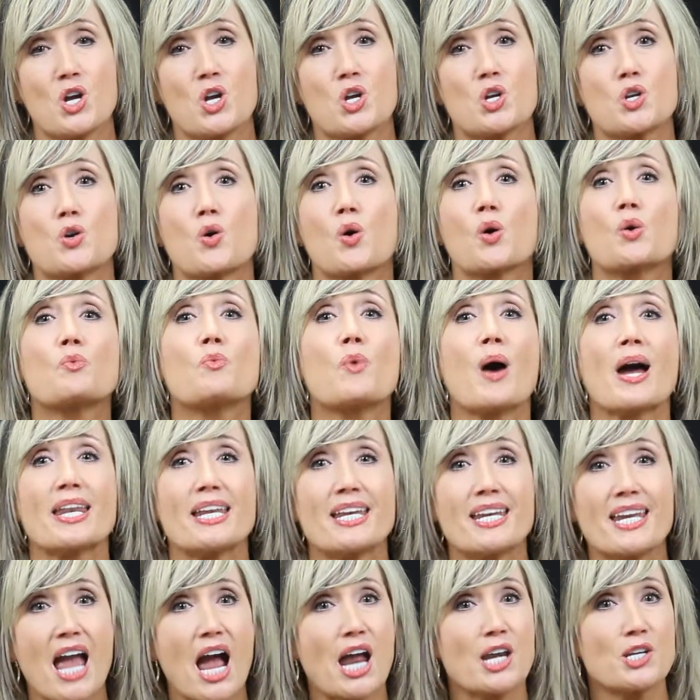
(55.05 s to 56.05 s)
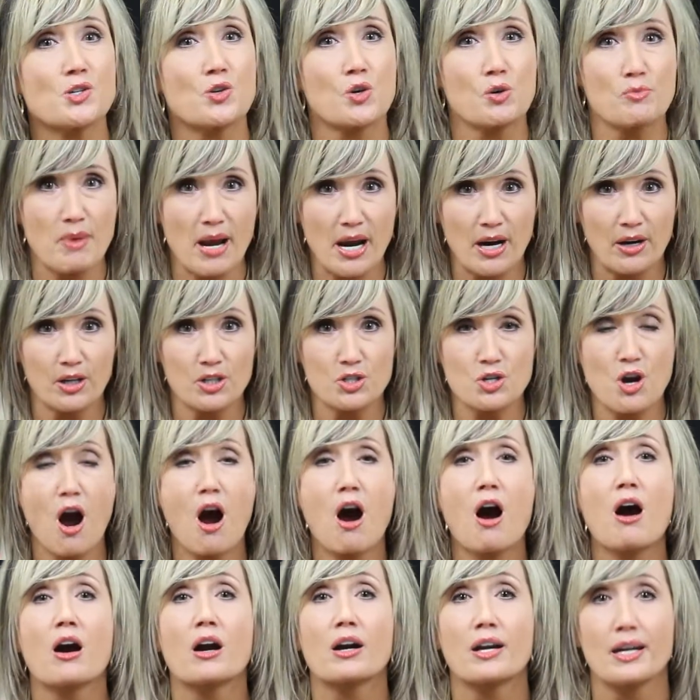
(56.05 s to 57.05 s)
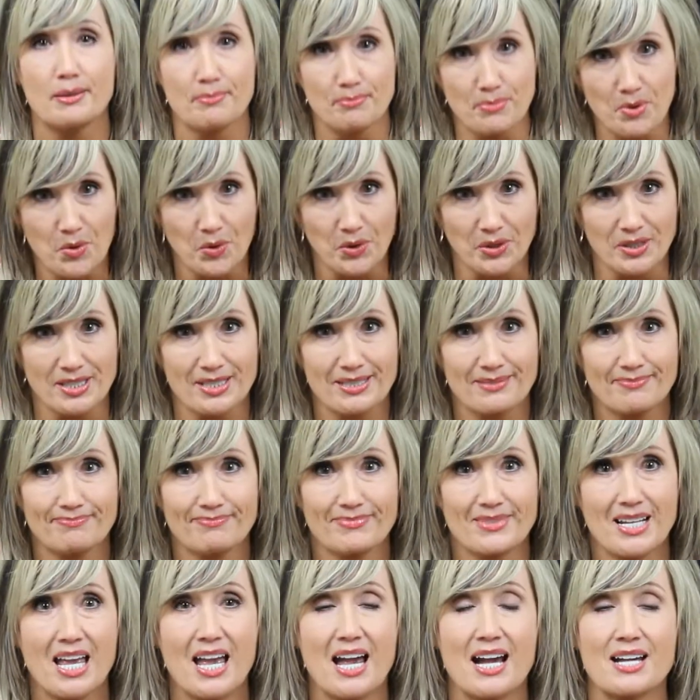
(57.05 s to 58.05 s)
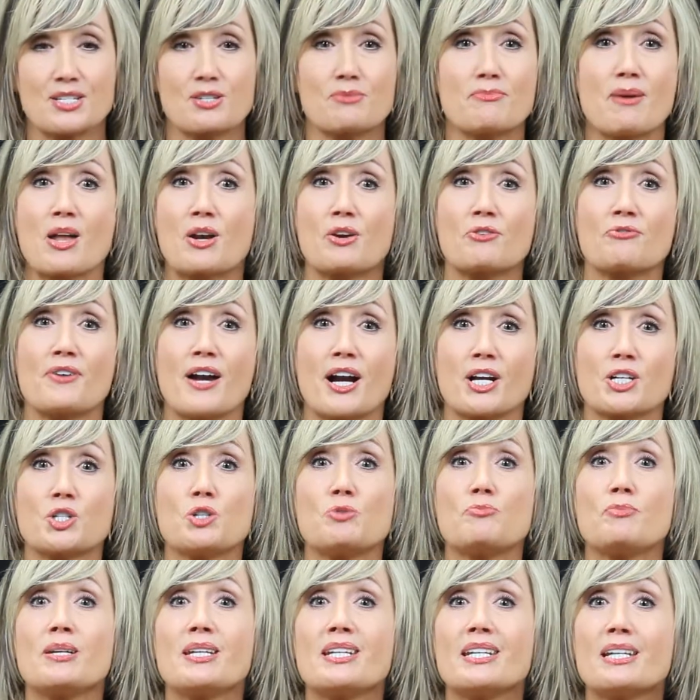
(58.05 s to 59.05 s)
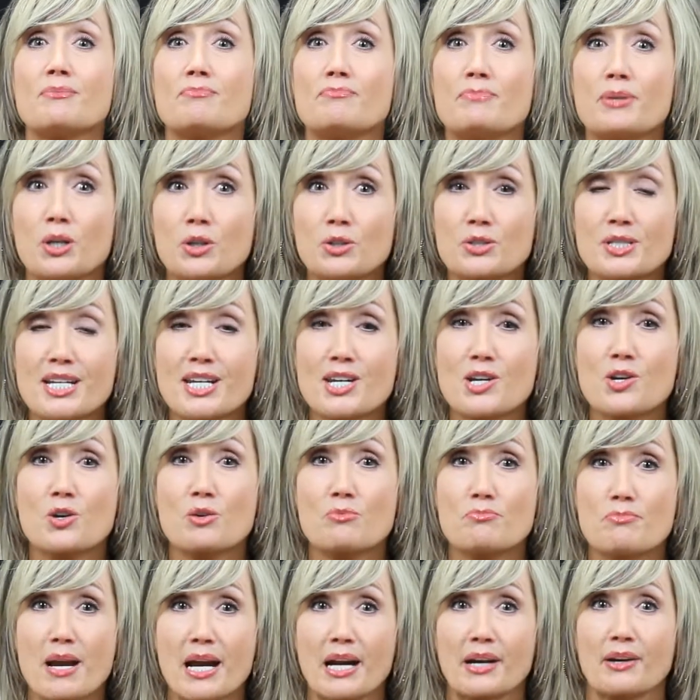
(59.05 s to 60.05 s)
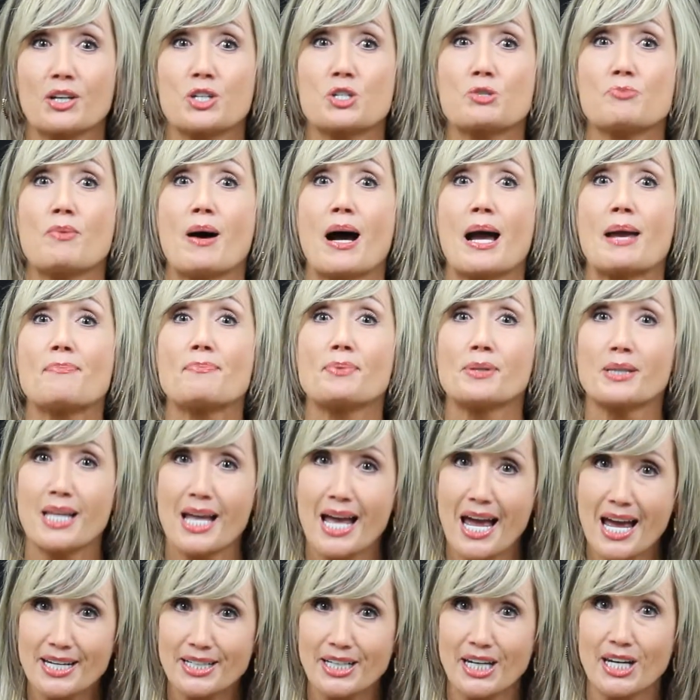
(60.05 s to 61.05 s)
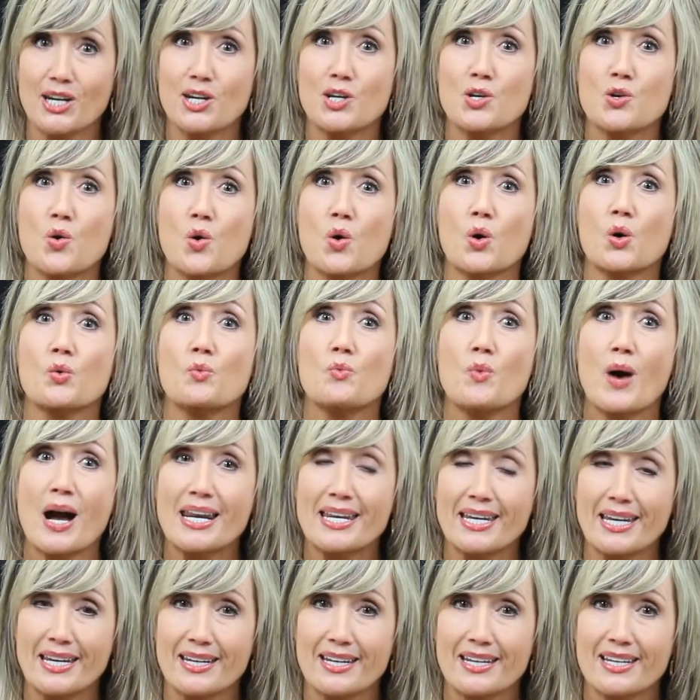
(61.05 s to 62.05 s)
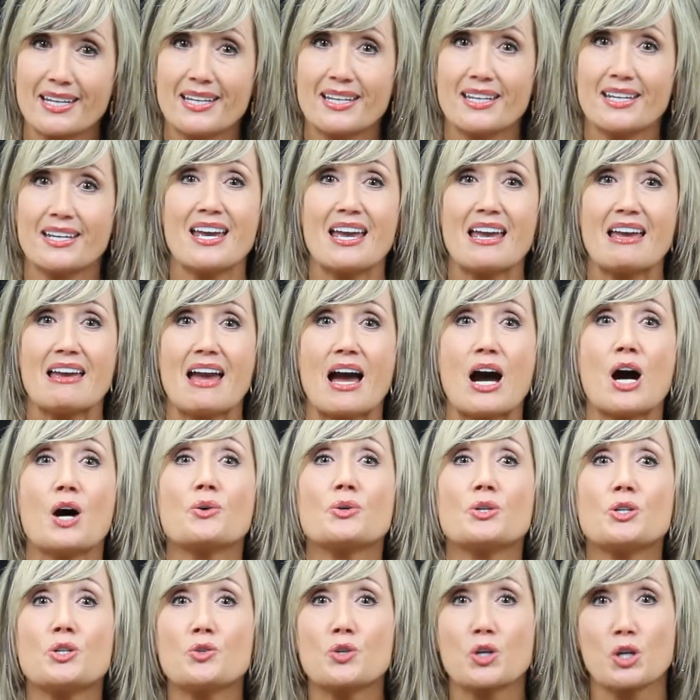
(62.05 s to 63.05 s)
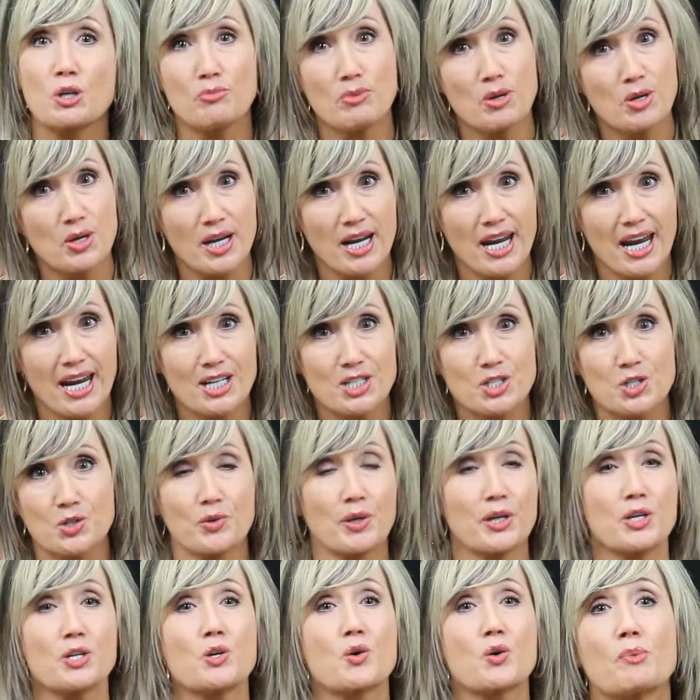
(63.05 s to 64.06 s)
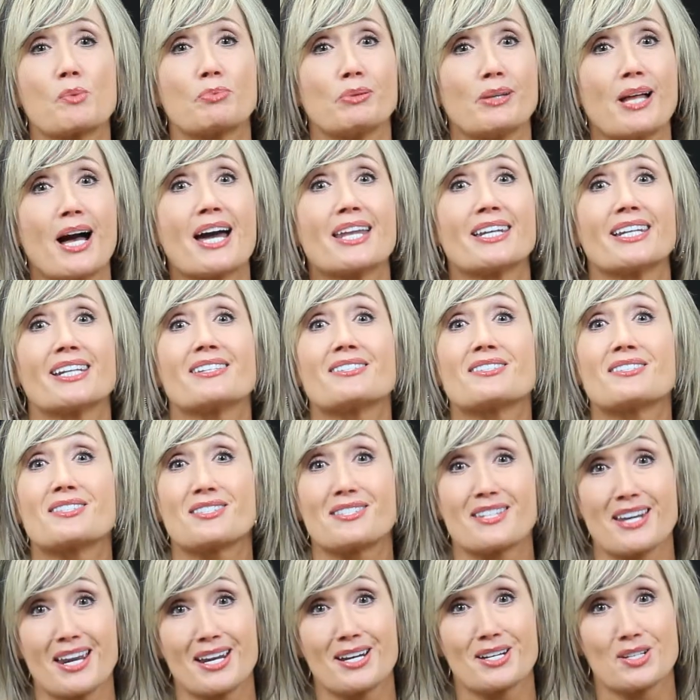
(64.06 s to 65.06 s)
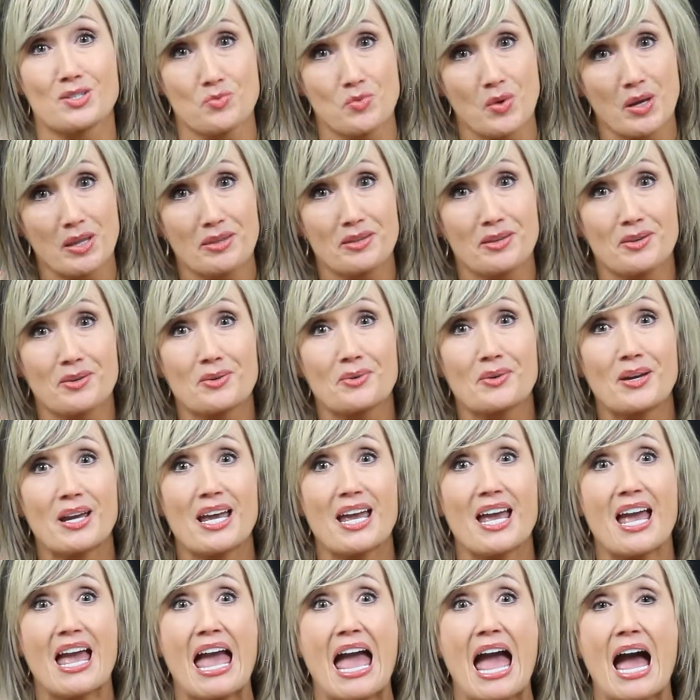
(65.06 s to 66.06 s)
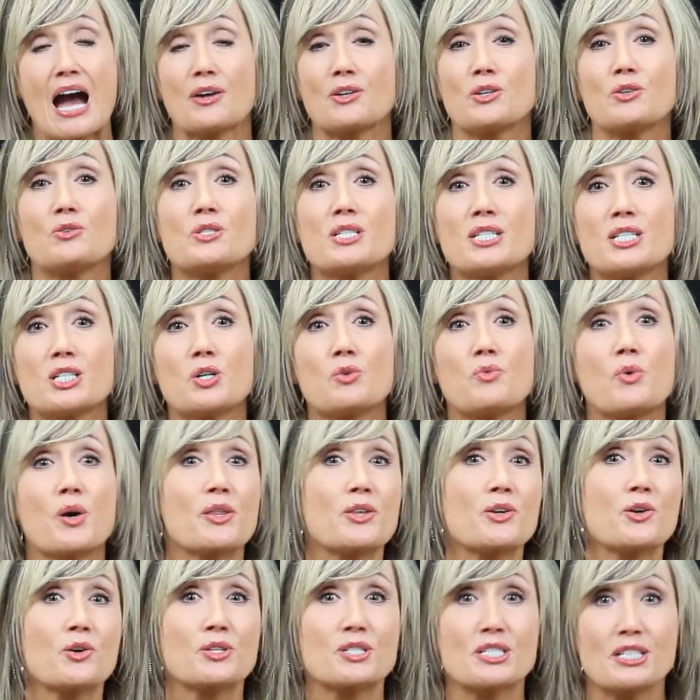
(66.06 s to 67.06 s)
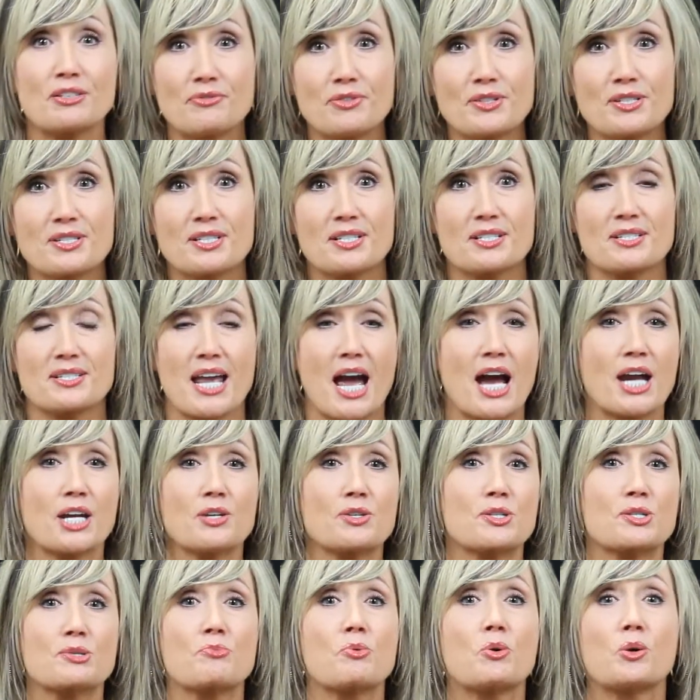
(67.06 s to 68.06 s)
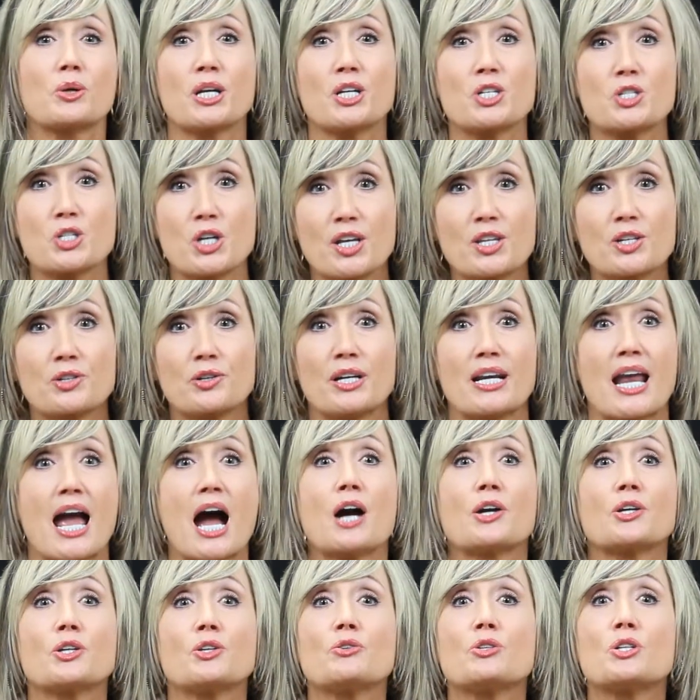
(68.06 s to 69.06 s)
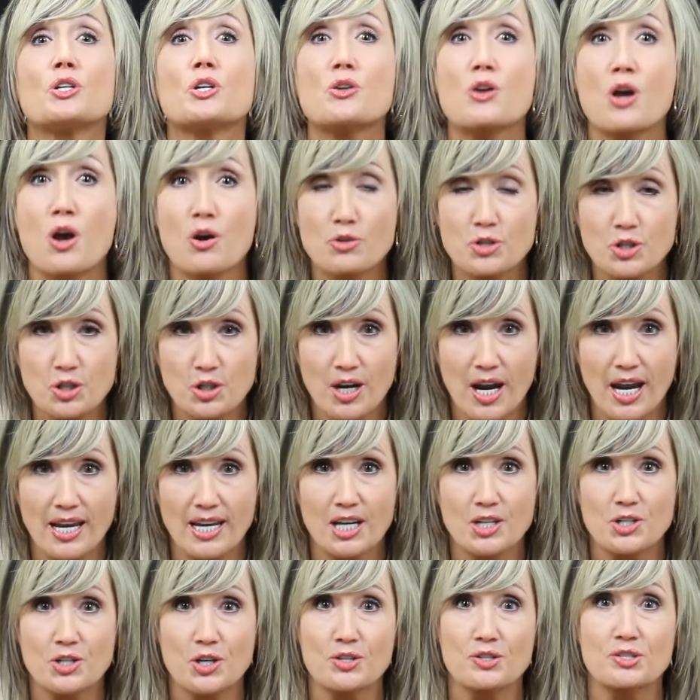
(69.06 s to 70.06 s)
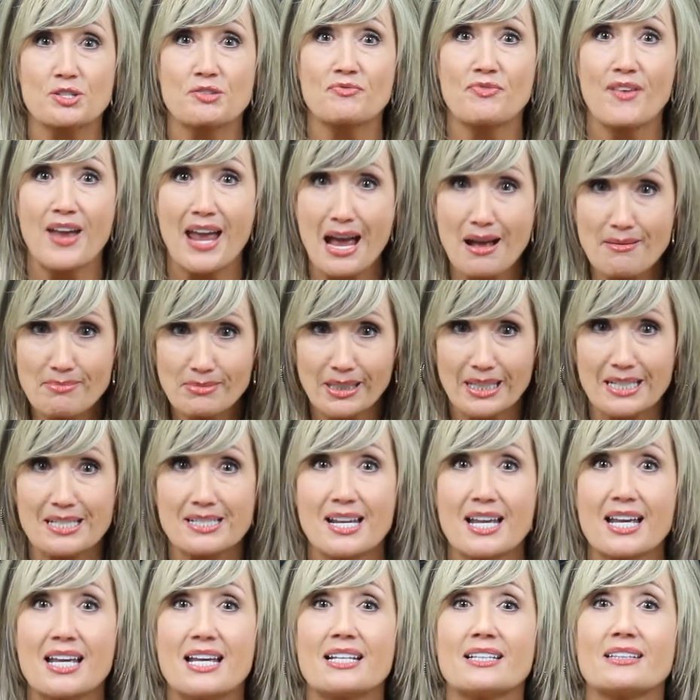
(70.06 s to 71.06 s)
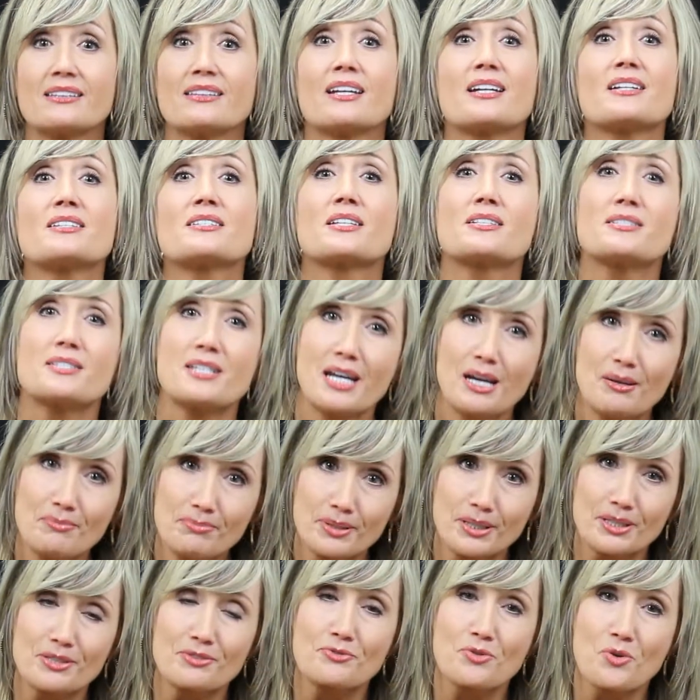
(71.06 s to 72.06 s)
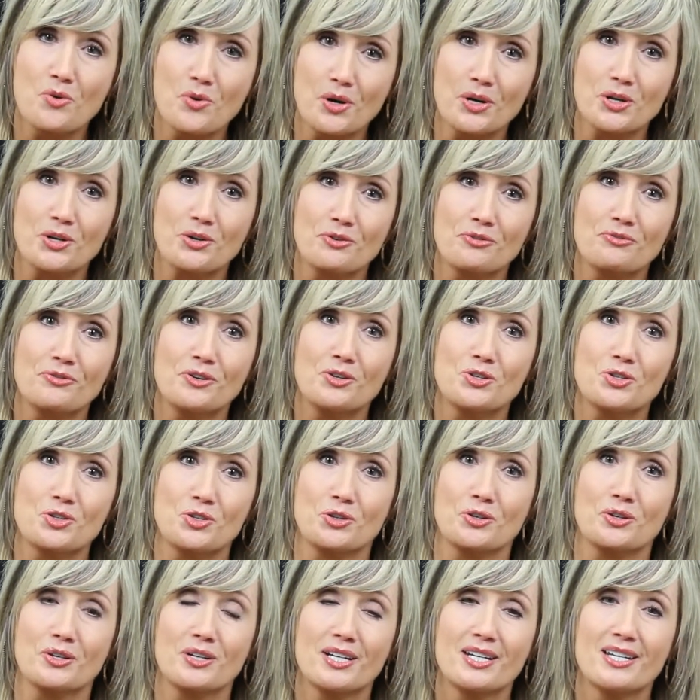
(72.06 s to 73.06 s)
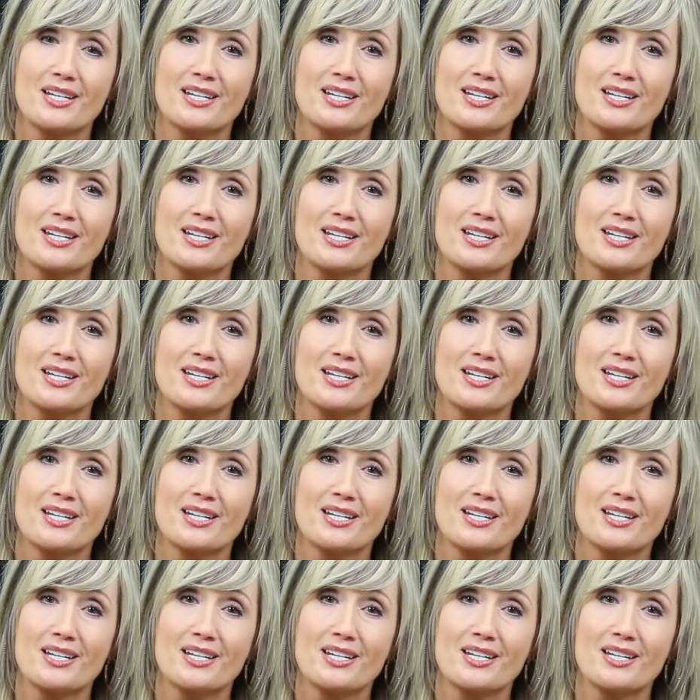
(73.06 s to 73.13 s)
Your wedding and your marriage are important. As a matter of fact, you begin building your marriage by planning your wedding. How you communicate during planning stays with you. How you deal with your differences, how you support each other, and how you negotiate each other's families lays a template for your future.